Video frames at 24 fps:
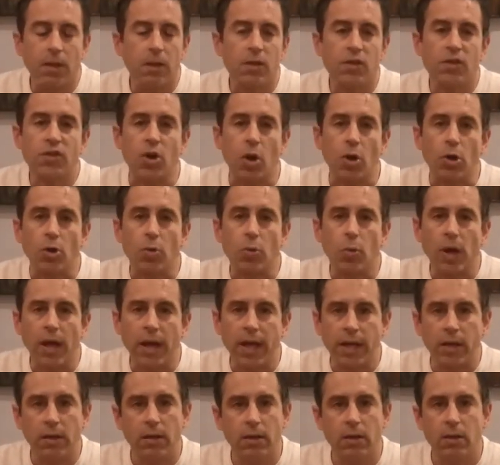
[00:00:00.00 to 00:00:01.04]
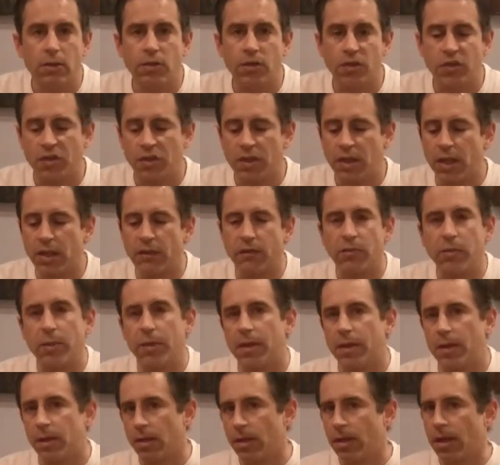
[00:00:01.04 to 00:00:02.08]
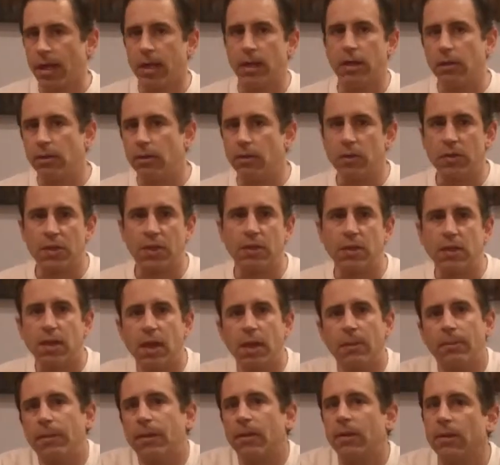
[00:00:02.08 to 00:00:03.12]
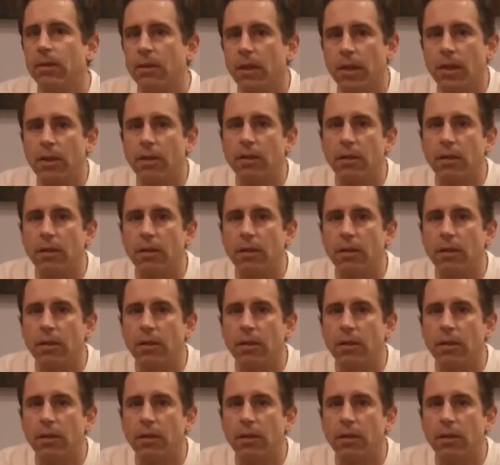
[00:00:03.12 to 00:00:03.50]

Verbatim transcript: starter wine just to get everybody kind of loosened up and